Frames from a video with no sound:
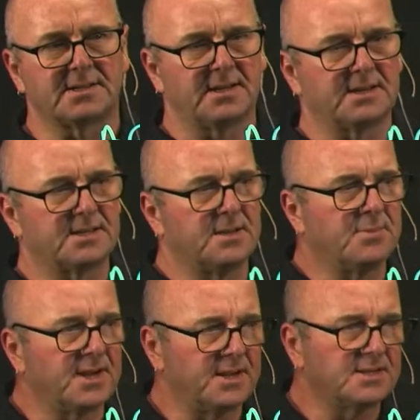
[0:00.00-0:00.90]

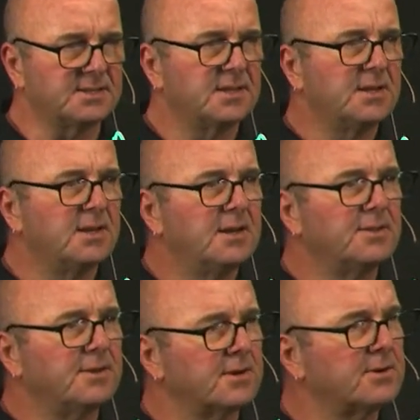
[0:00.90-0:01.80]
NTPs
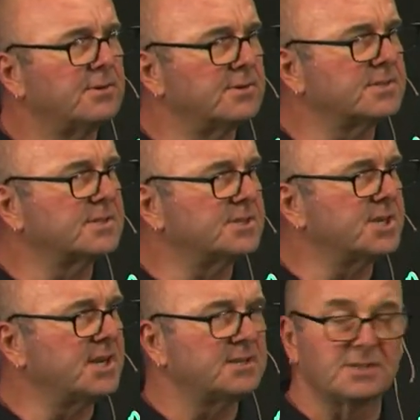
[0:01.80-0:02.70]
that cause the chain